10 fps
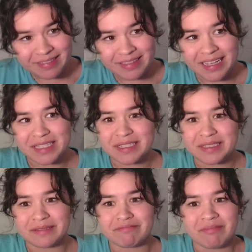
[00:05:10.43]

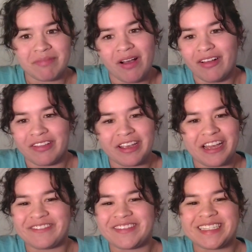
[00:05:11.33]
that's all I
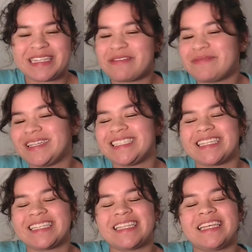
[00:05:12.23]
have to say
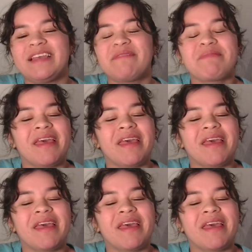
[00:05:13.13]
basically.